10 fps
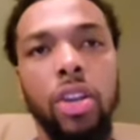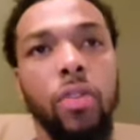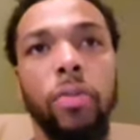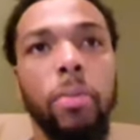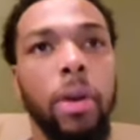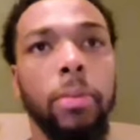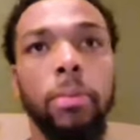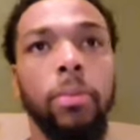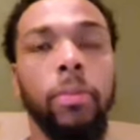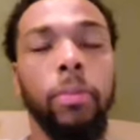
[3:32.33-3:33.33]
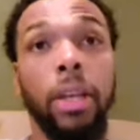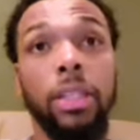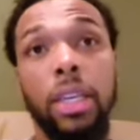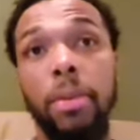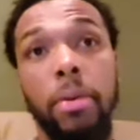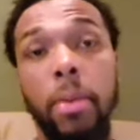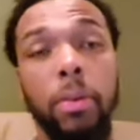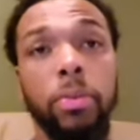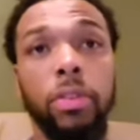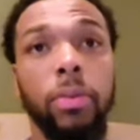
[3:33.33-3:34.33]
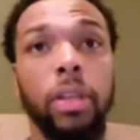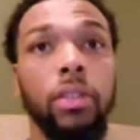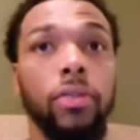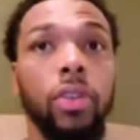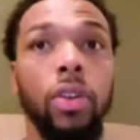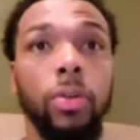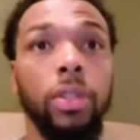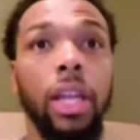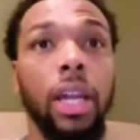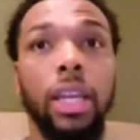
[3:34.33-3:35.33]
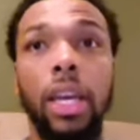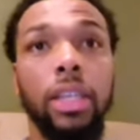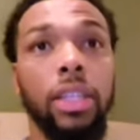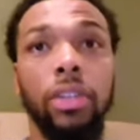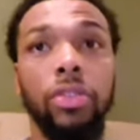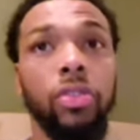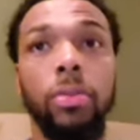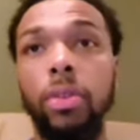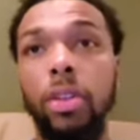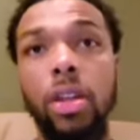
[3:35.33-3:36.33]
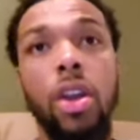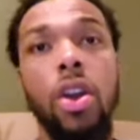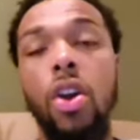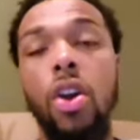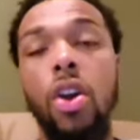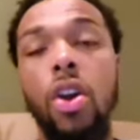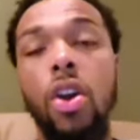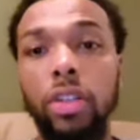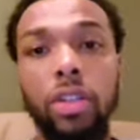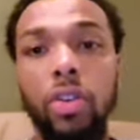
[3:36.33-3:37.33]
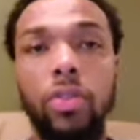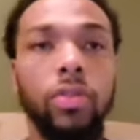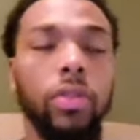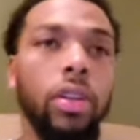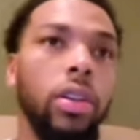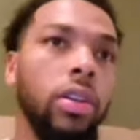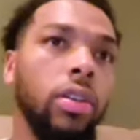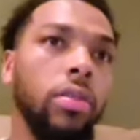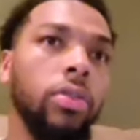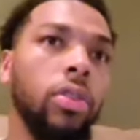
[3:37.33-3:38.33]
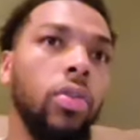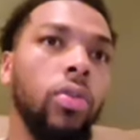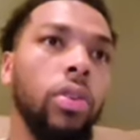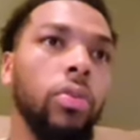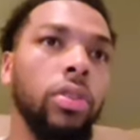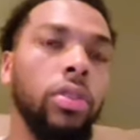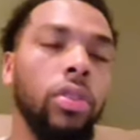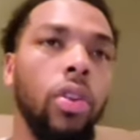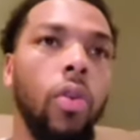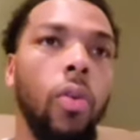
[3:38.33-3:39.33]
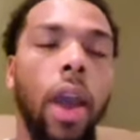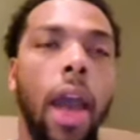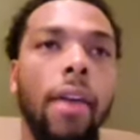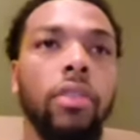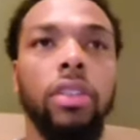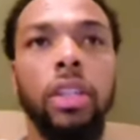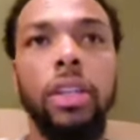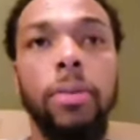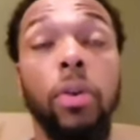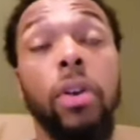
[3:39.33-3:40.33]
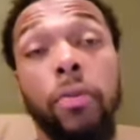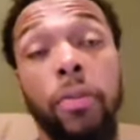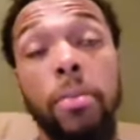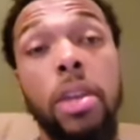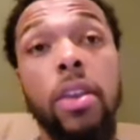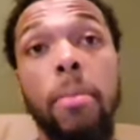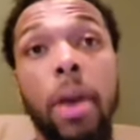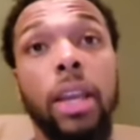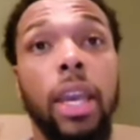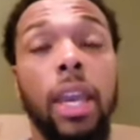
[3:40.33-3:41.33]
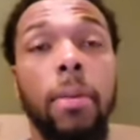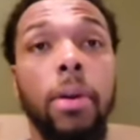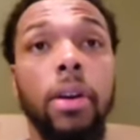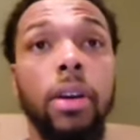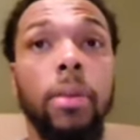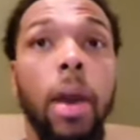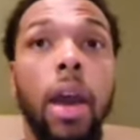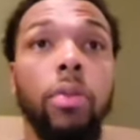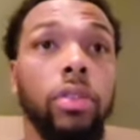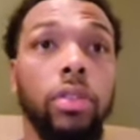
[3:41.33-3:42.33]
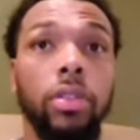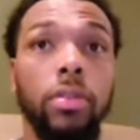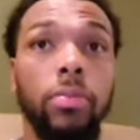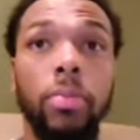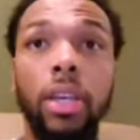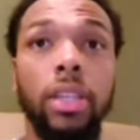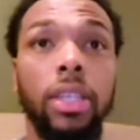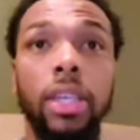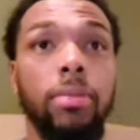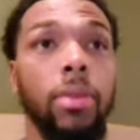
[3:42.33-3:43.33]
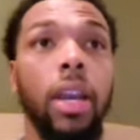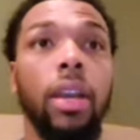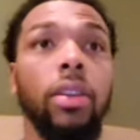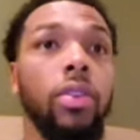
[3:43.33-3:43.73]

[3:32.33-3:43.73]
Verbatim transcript: And, you know, from my my team and my perspective, you know, it was a lot of guys that contributed all year long. Um, so it was, you know, obviously, well, for me in my game, um, I was a big team guy.